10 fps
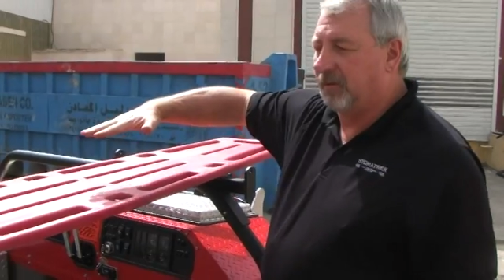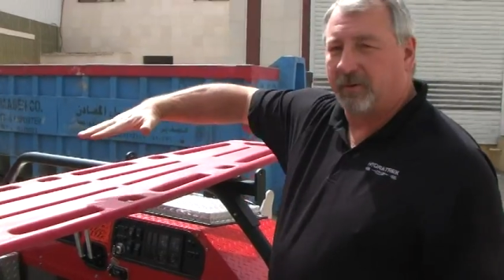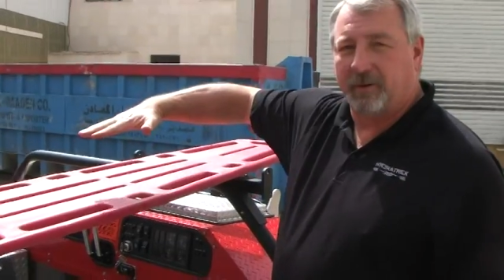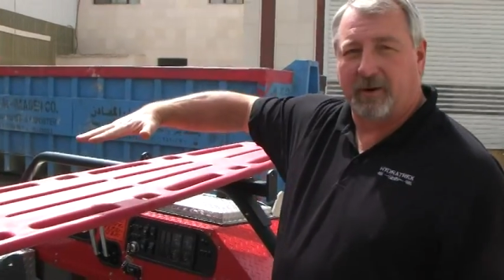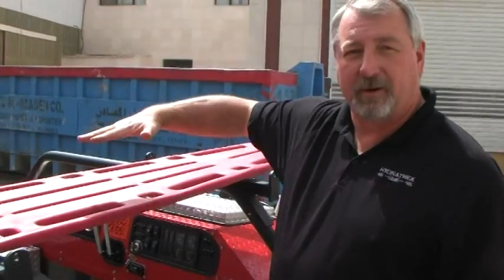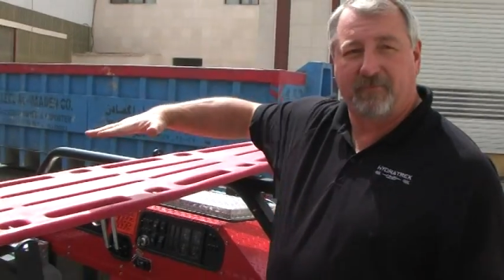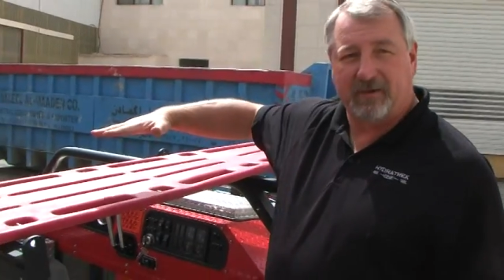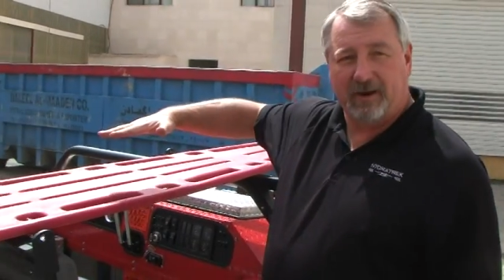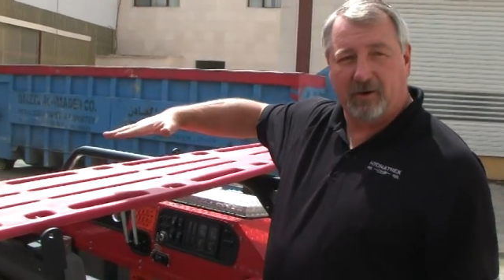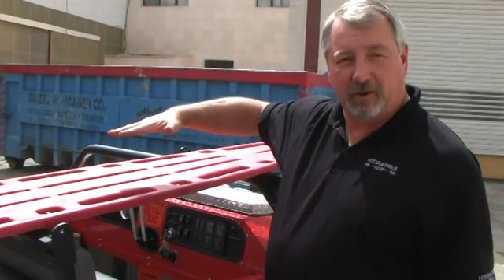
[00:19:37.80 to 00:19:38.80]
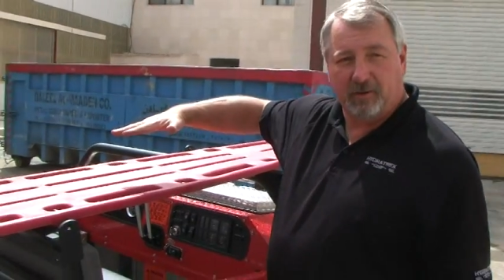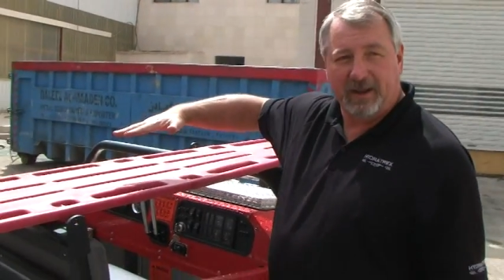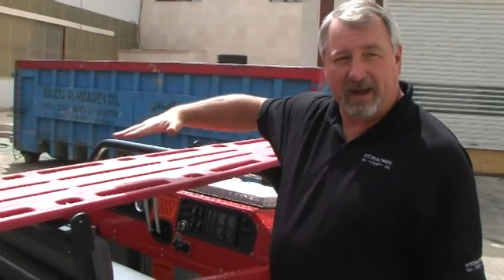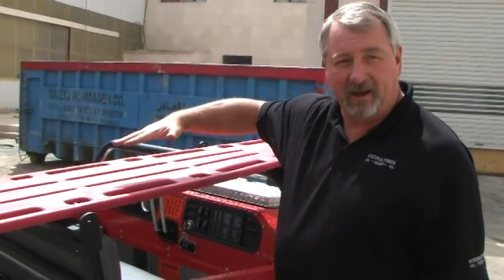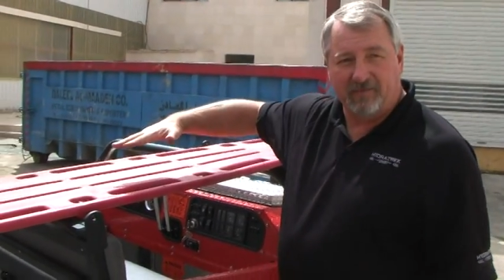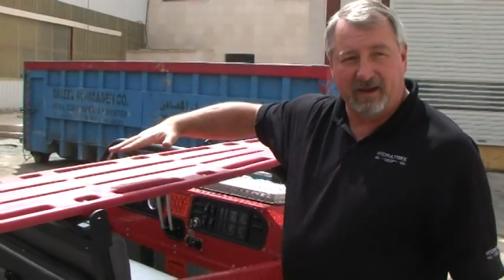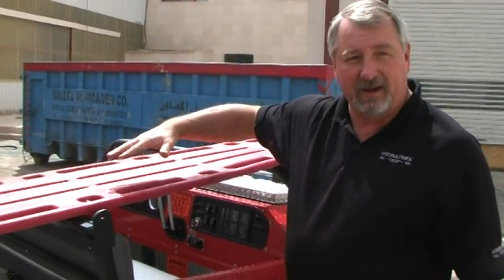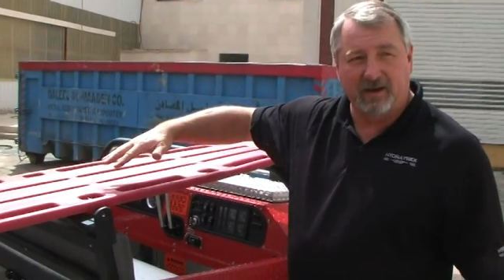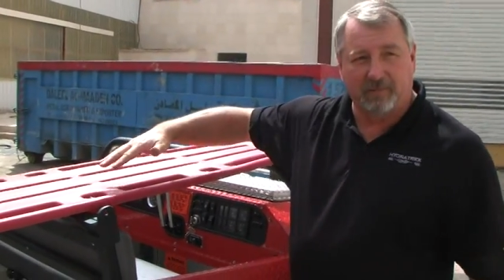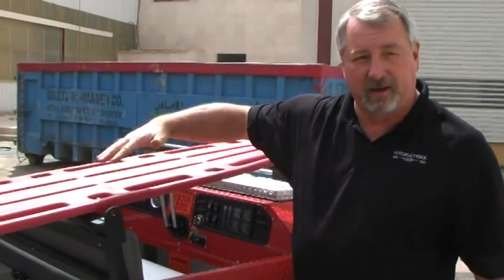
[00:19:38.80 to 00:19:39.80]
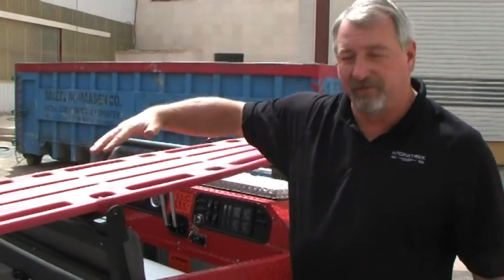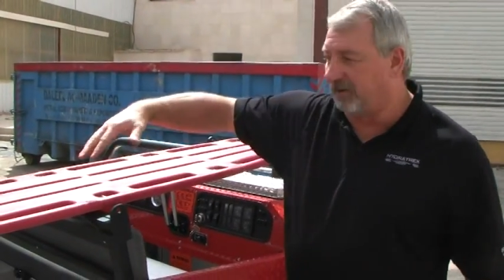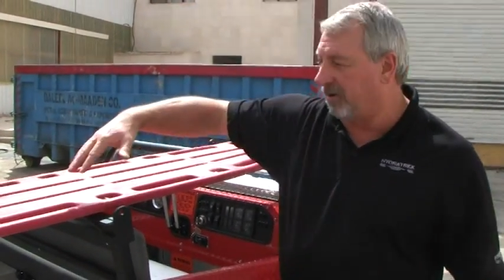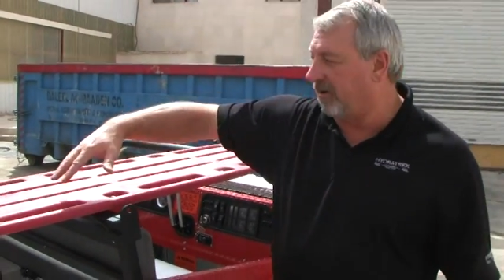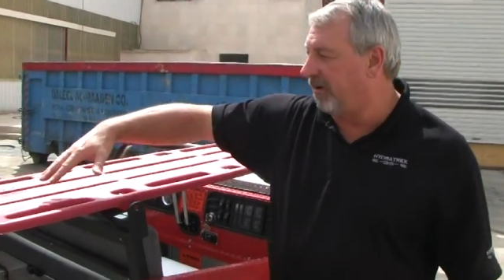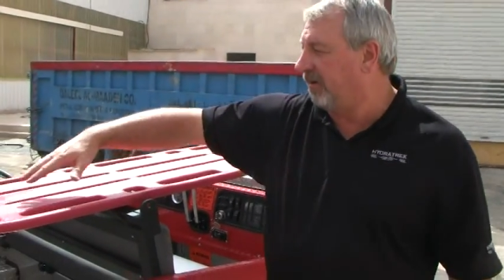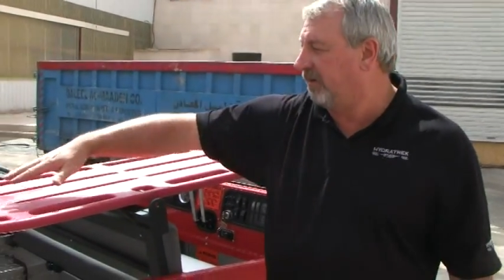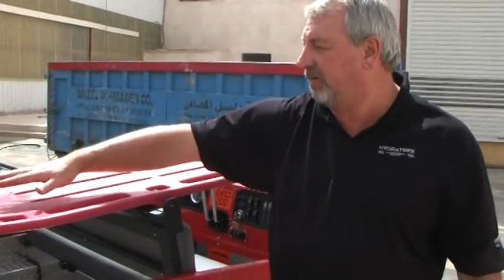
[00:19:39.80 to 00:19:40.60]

where their feet are a little bit elevated above their heart,